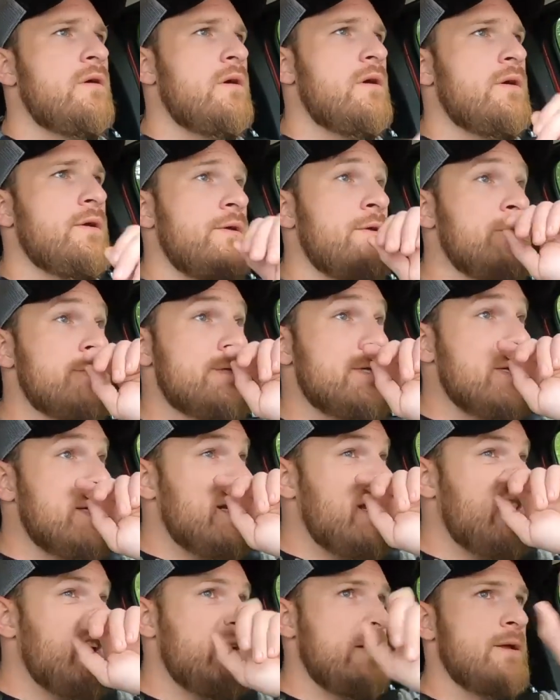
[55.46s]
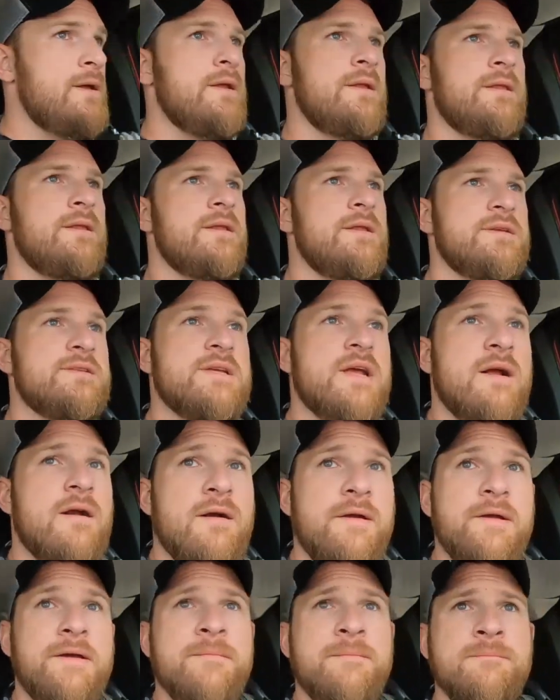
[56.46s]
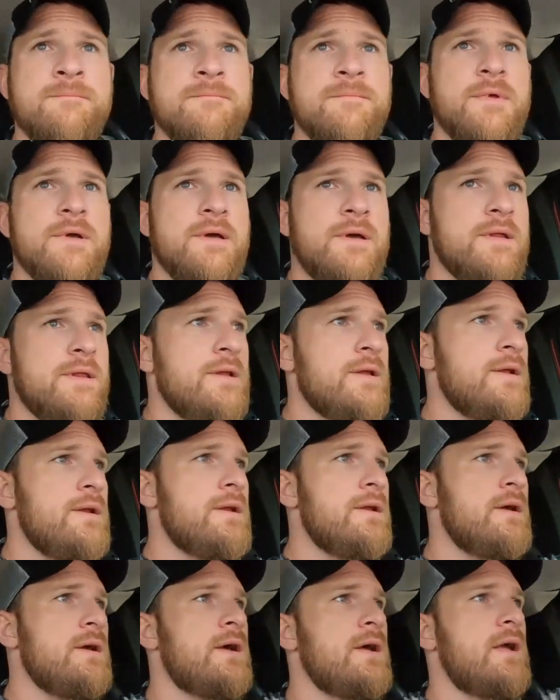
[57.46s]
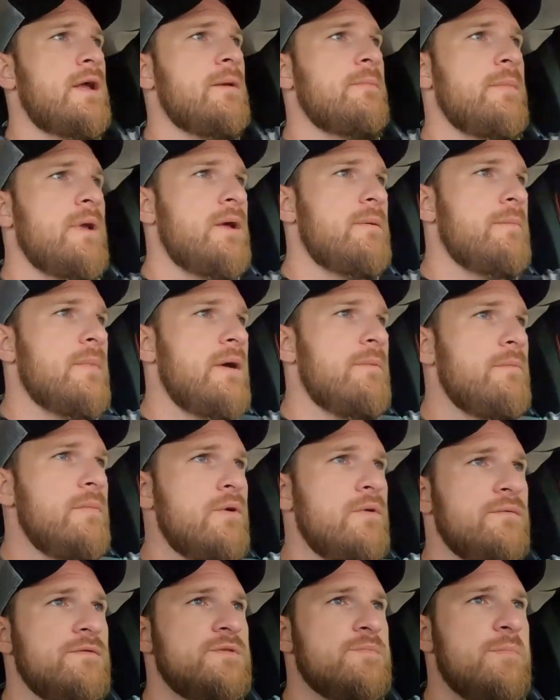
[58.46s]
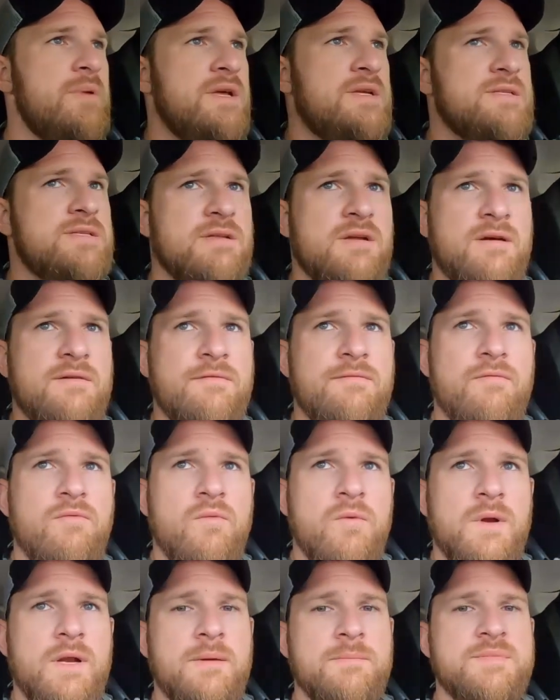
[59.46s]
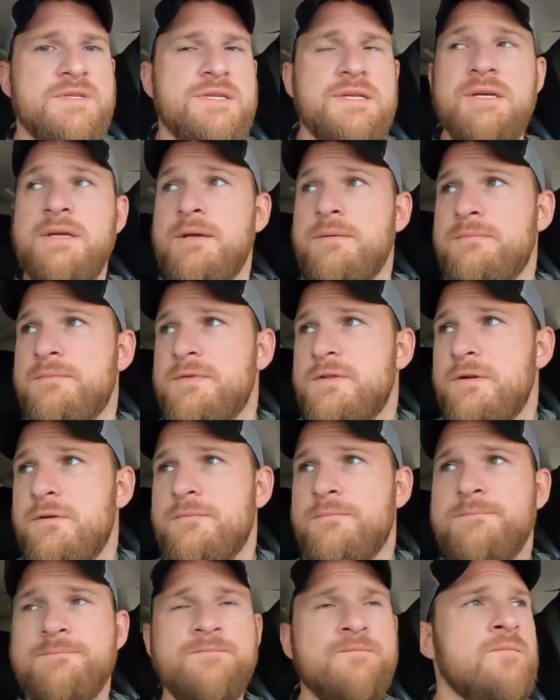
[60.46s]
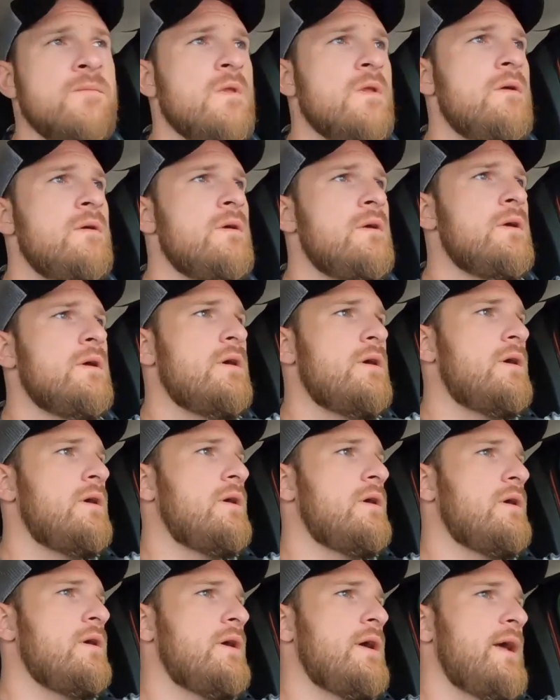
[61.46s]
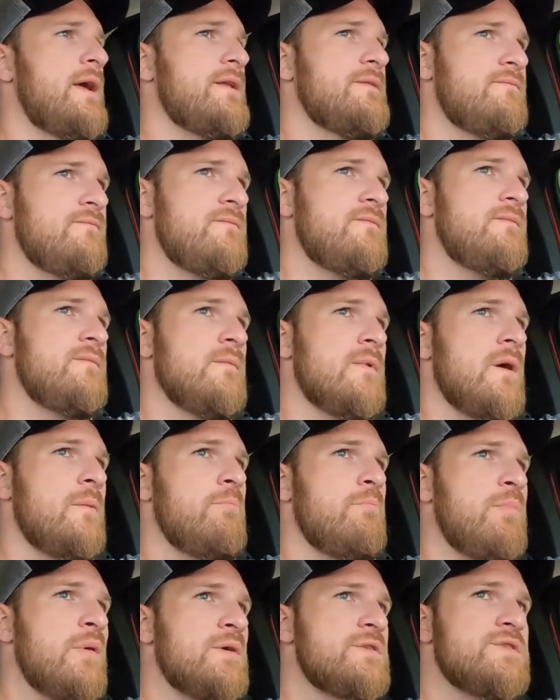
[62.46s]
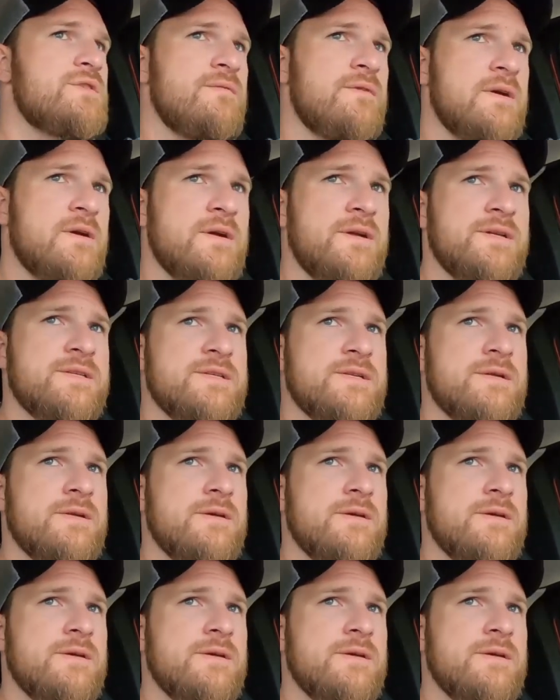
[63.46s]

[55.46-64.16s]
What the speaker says: are using this area, and then I can make my moves based off what I'm seeing. So I had a bunch of areas